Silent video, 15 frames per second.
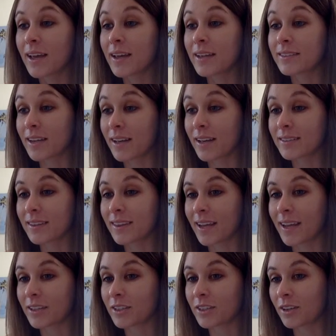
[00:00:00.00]
Just
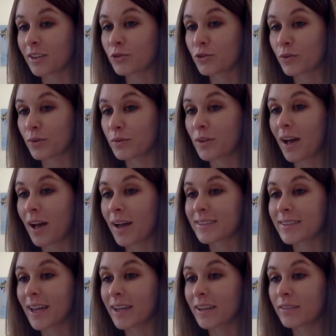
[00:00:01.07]
then, Gertrude caught
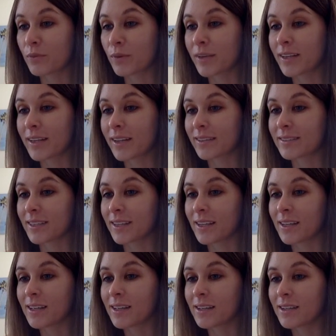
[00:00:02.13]
sight of Winn
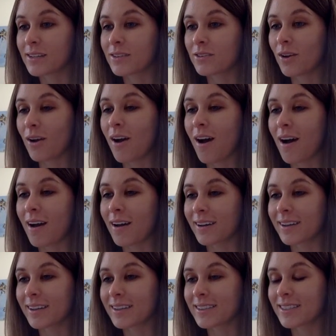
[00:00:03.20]
Dixie. Dog!
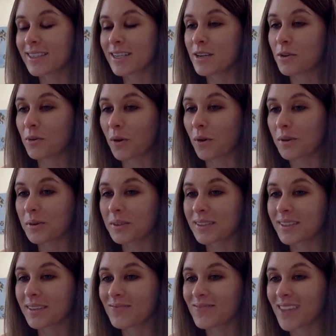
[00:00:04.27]
she
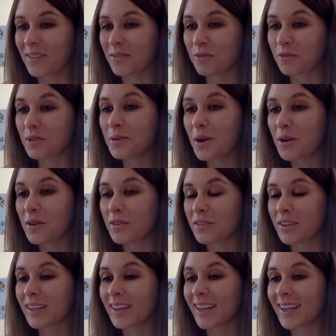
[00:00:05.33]
croaked and flew over
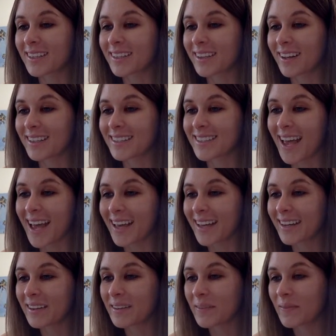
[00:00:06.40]
and landed on his head.
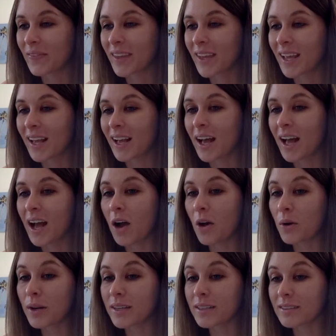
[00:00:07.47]

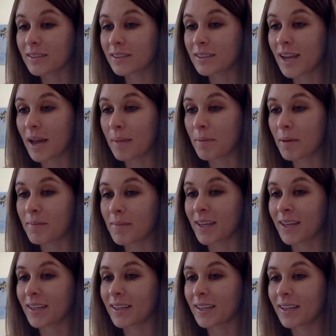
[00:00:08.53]
Otis looked up at
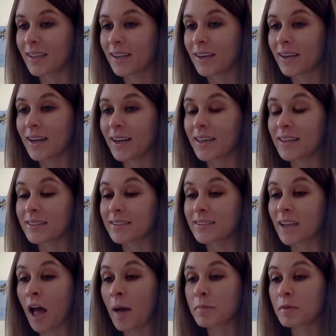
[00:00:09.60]
me. He
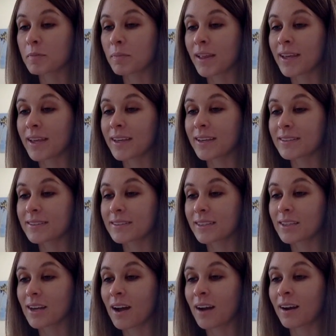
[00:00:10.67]
stopped playing his
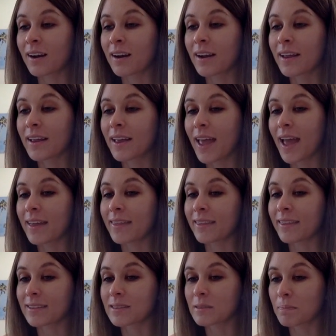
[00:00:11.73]
guitar, and
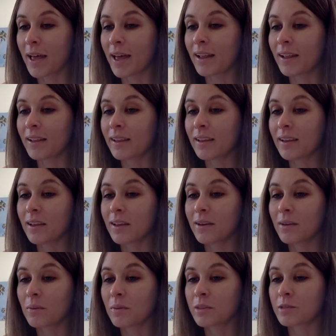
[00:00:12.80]
the spell
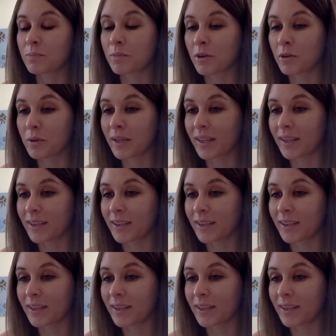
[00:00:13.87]
was broken.